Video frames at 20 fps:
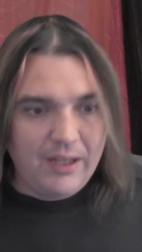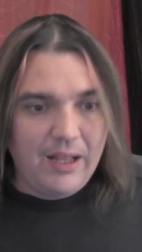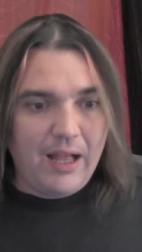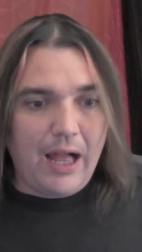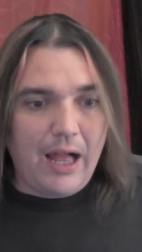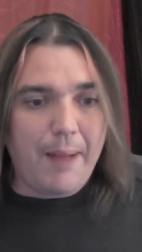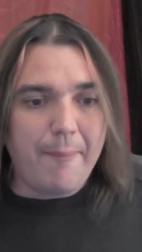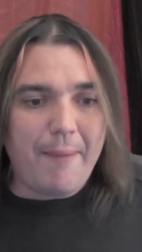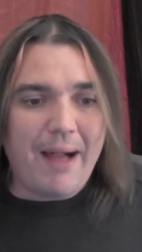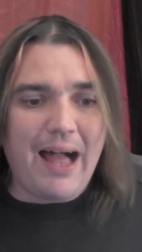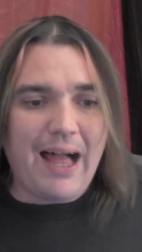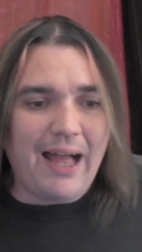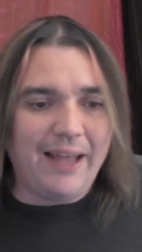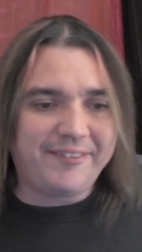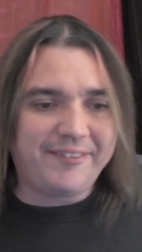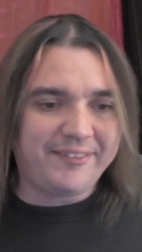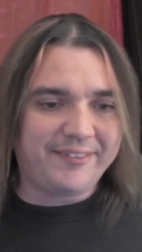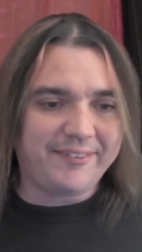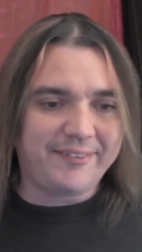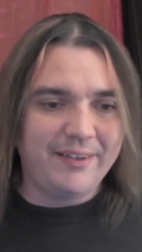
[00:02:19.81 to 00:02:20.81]

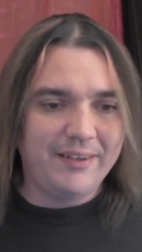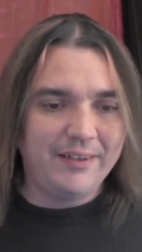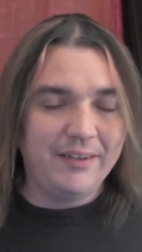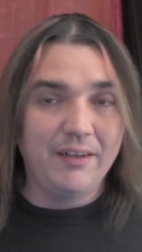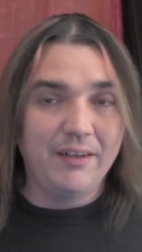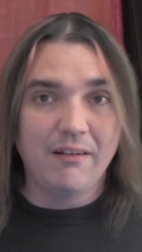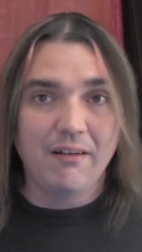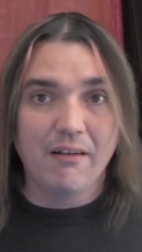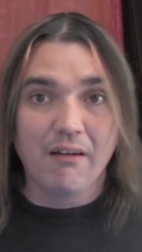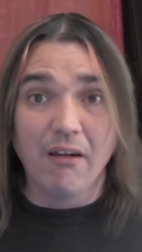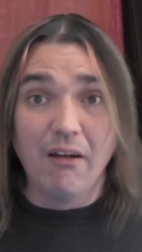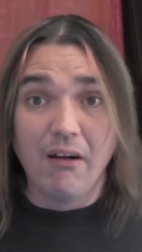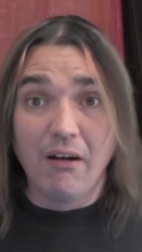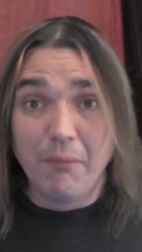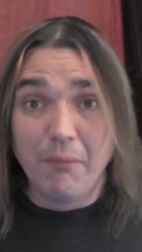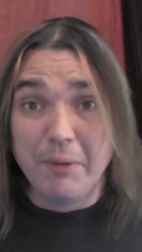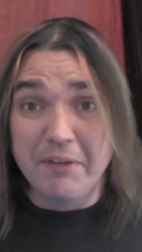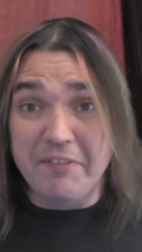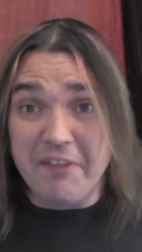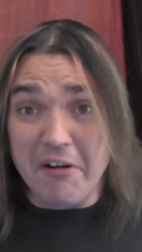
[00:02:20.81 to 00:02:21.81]
Hamas. No,
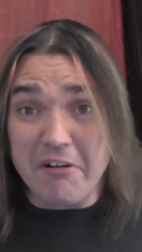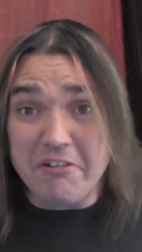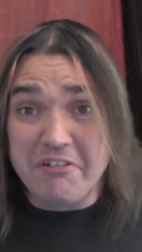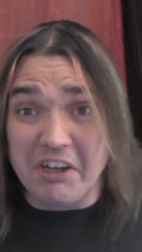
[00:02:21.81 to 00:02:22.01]
but they're